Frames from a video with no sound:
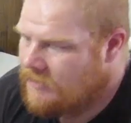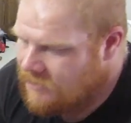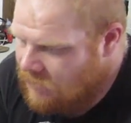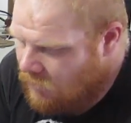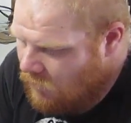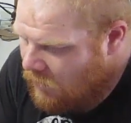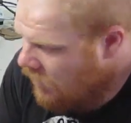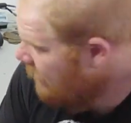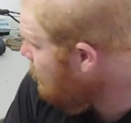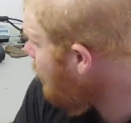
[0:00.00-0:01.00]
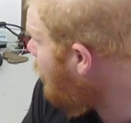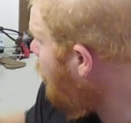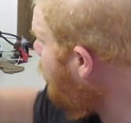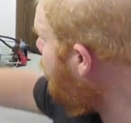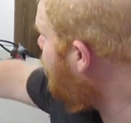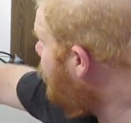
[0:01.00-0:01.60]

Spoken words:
So what we want to do